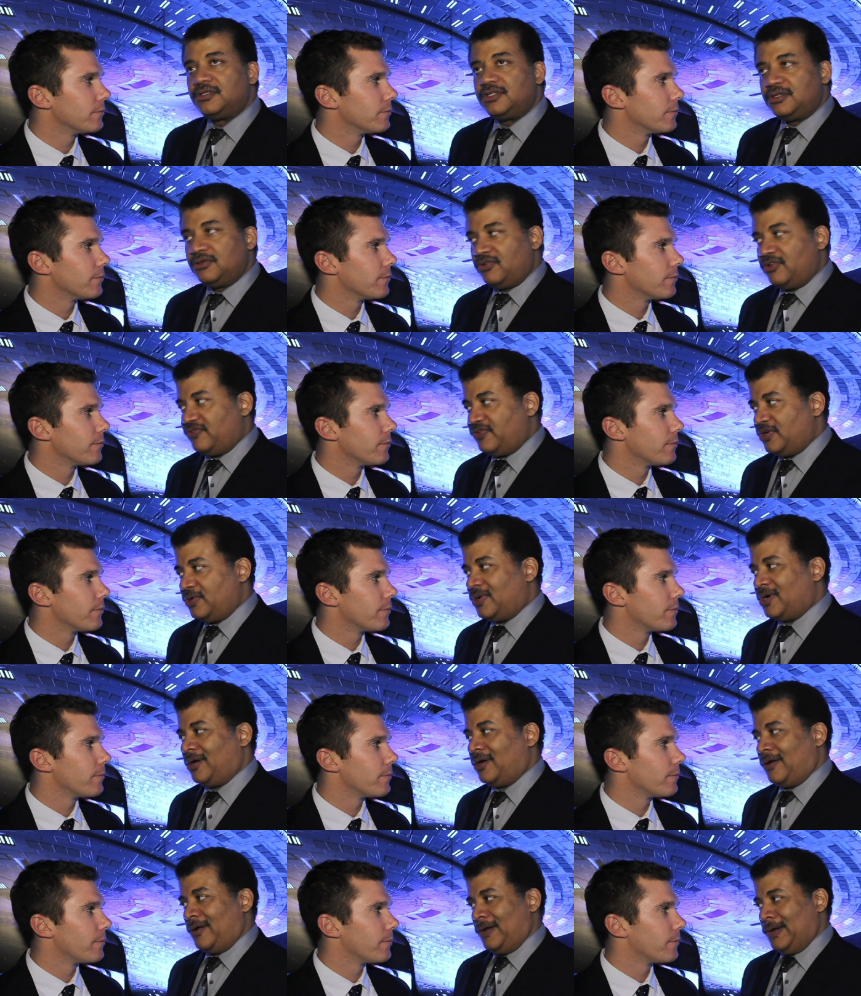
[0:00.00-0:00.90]
Speaker 1: to the viewer
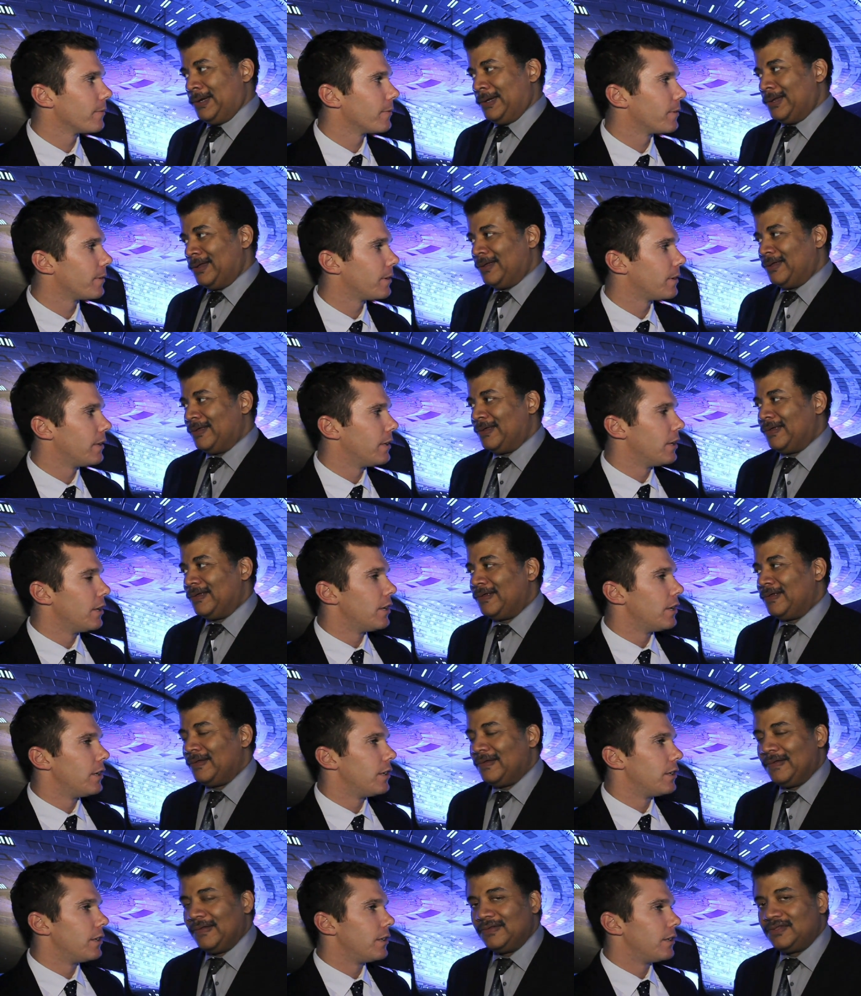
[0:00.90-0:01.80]

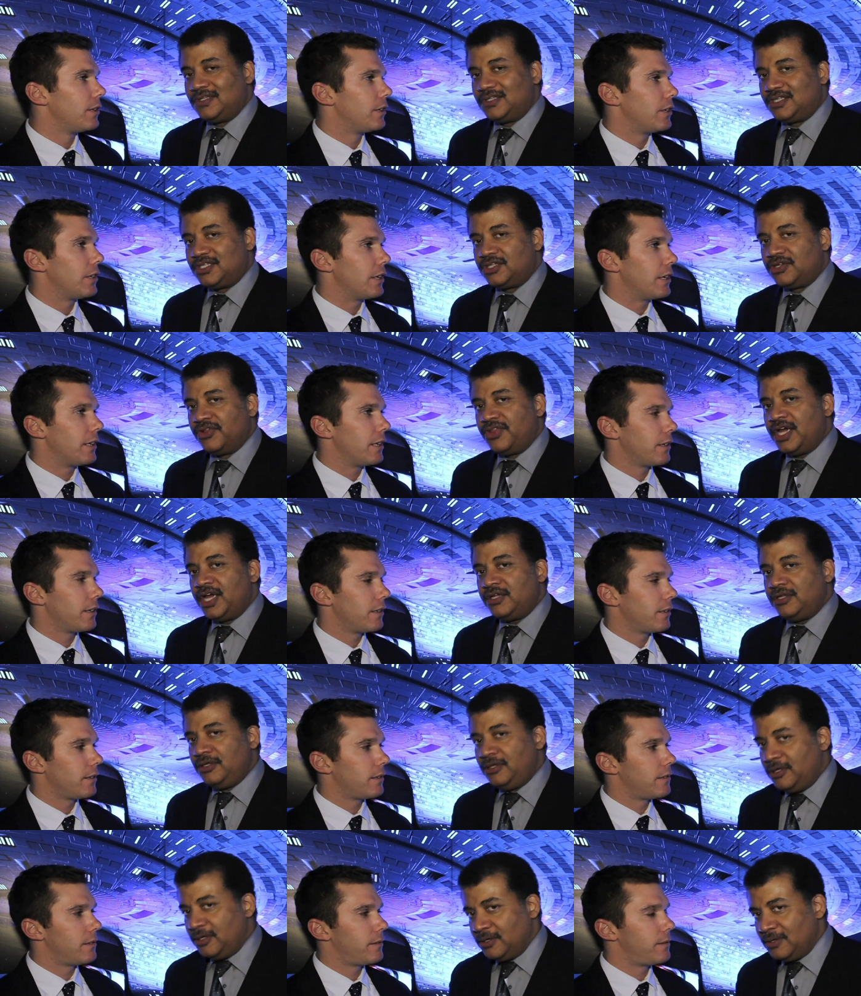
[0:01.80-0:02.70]
so that
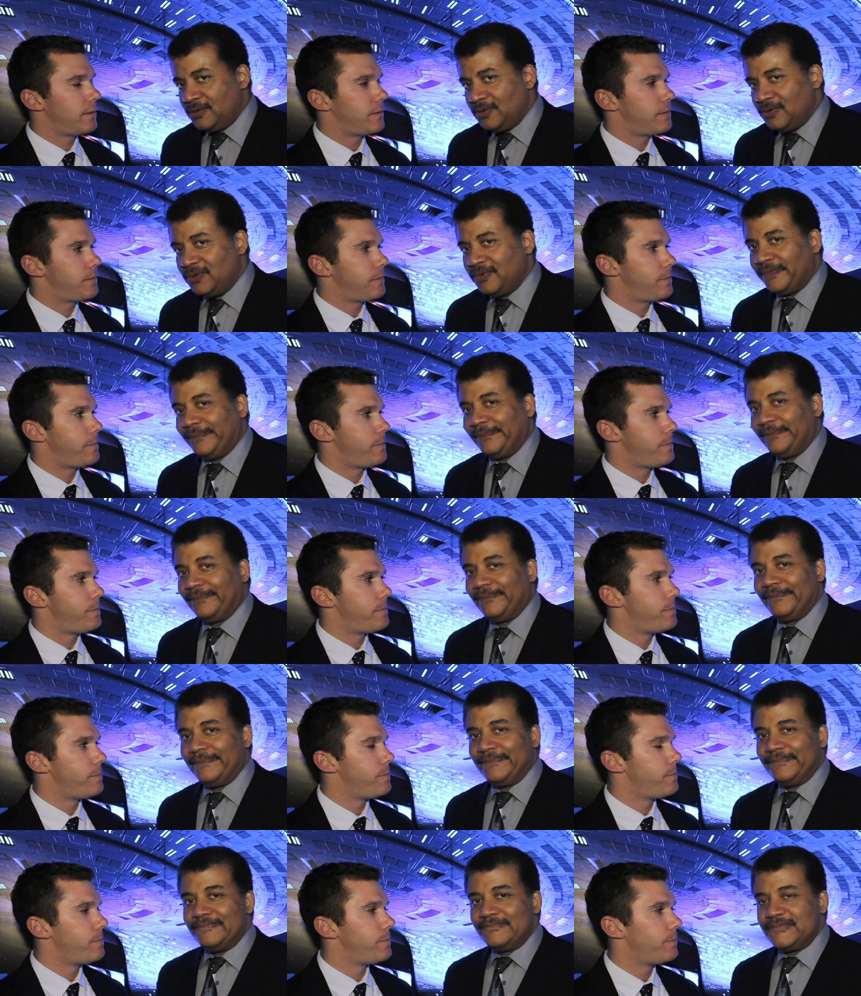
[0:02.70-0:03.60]
you
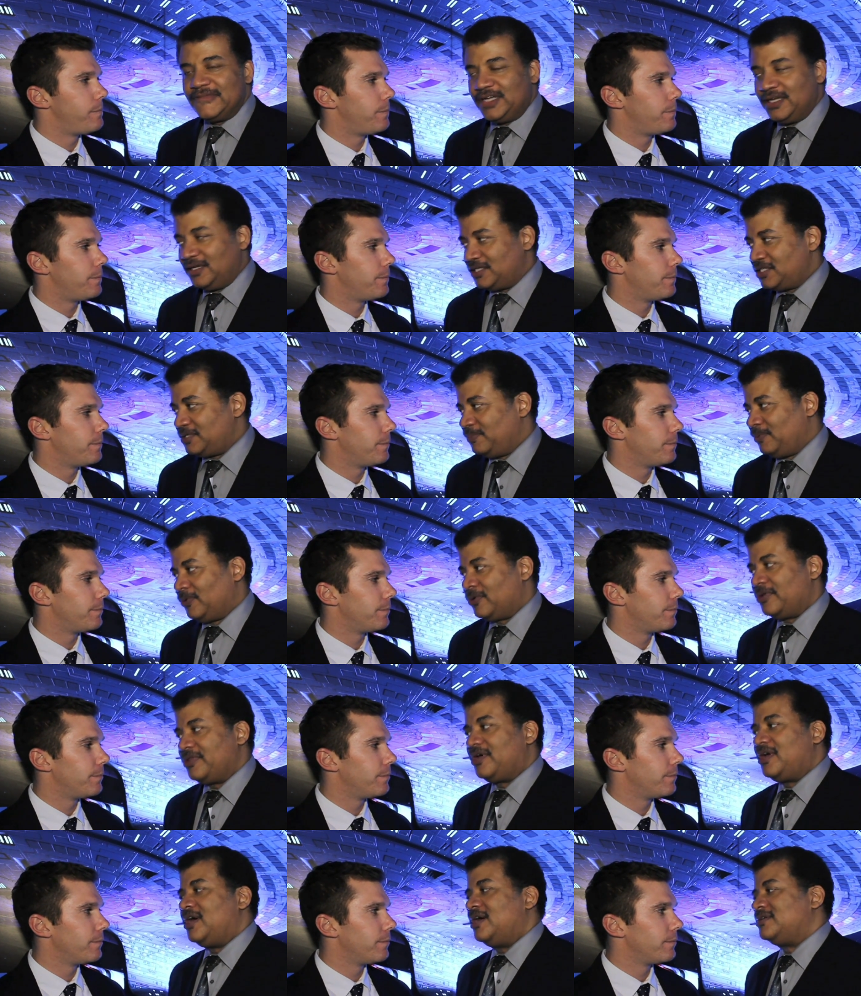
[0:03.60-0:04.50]
can explore the
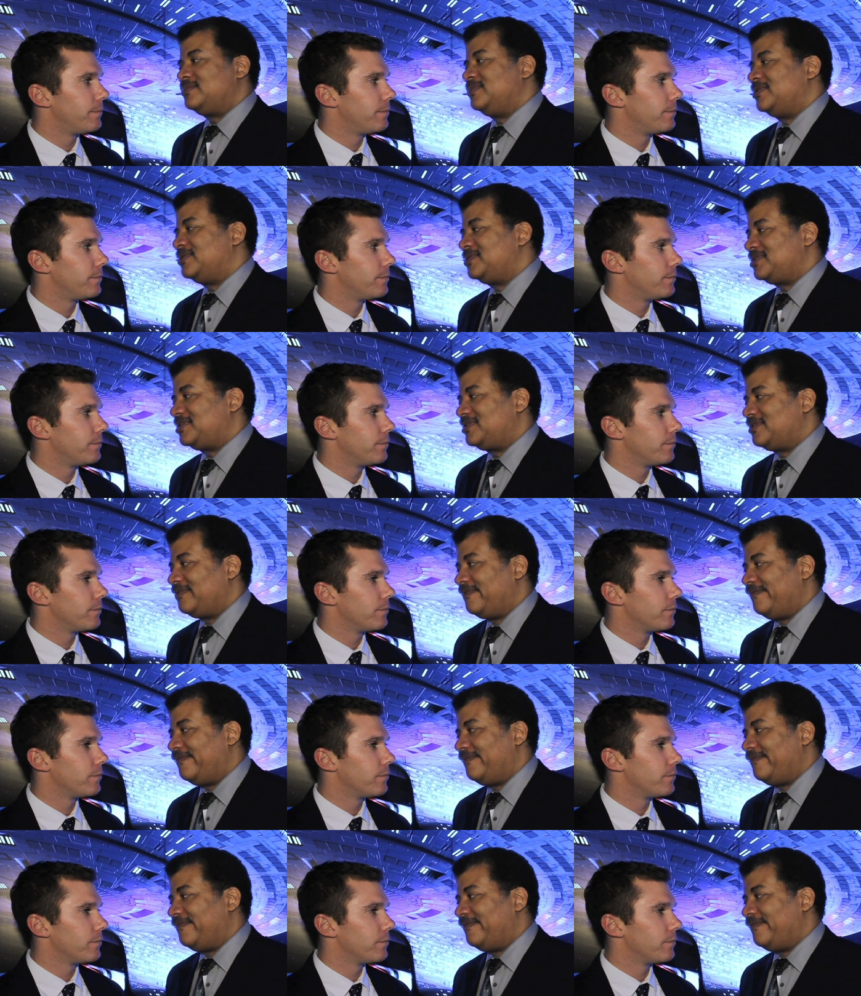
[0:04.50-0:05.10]
cosmos